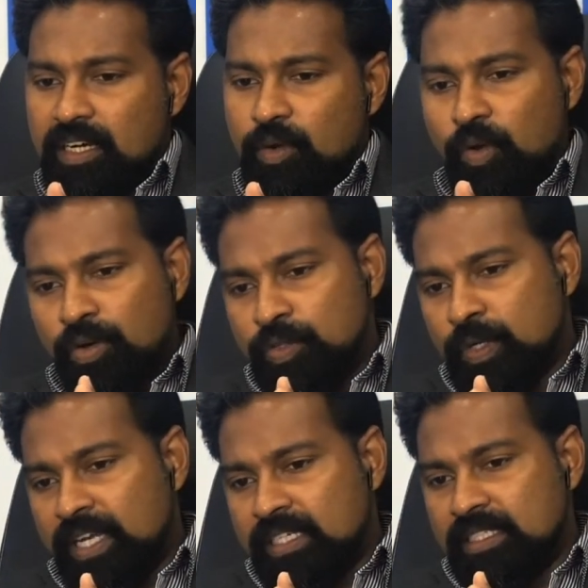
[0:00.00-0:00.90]
or you
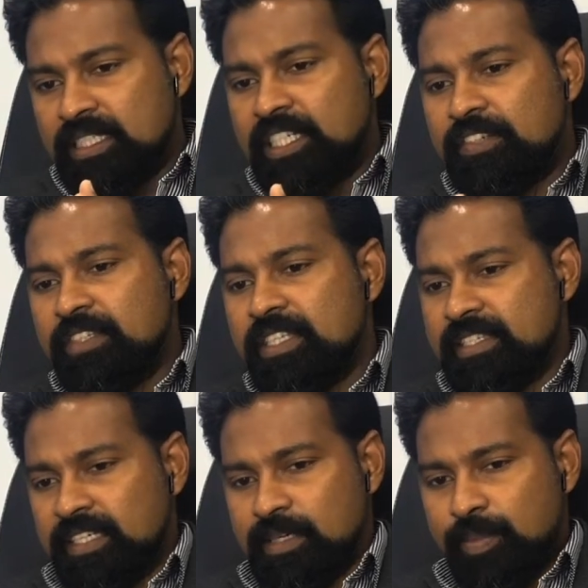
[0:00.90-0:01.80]
can agree with the
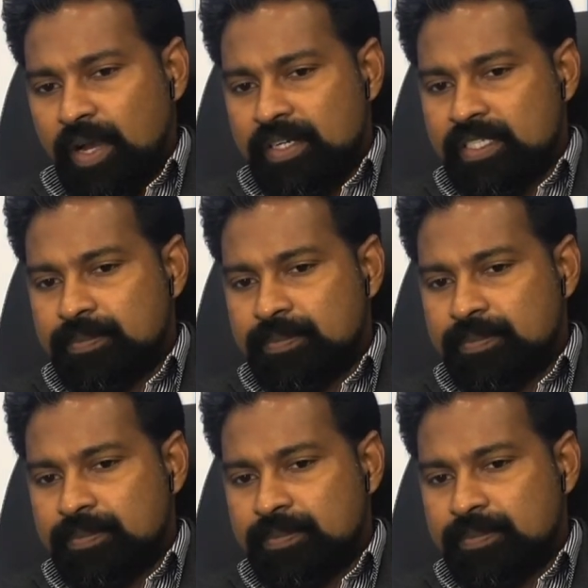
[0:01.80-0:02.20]
second party,